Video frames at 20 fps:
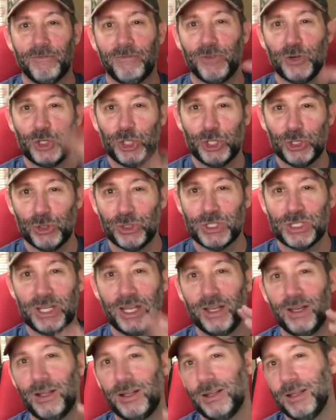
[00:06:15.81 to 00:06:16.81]
For sure
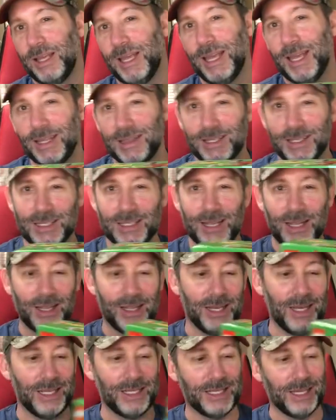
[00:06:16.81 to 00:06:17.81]
sale at this
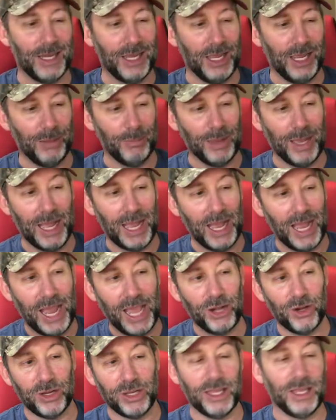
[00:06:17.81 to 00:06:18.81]
holiday time.
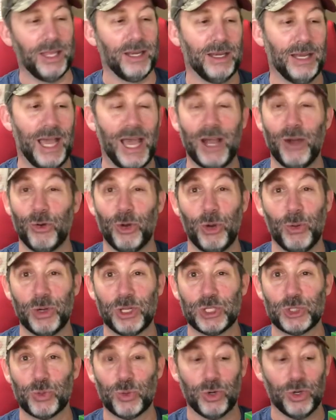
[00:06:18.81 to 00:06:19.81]
I don't know what
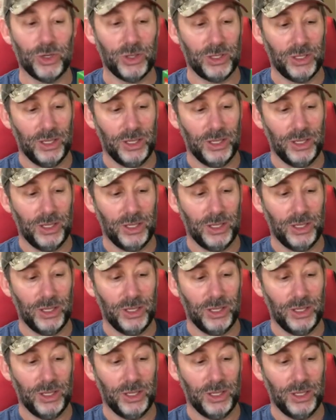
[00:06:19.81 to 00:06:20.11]
it's worth.